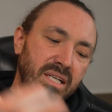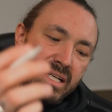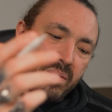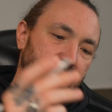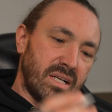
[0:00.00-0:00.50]

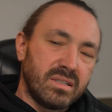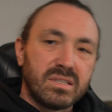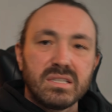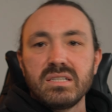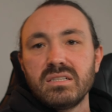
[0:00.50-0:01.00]
Anyway,
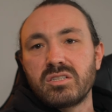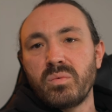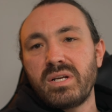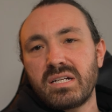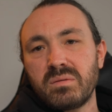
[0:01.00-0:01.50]
so
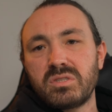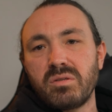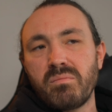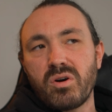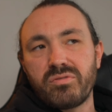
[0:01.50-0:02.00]
when it comes
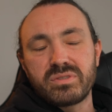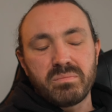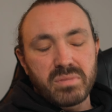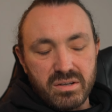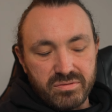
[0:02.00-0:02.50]
to moths
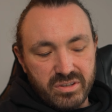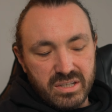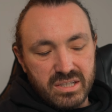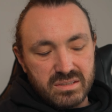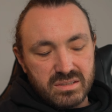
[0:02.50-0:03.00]
and
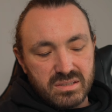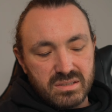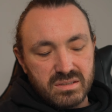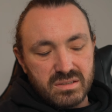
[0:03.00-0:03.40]
butterflies,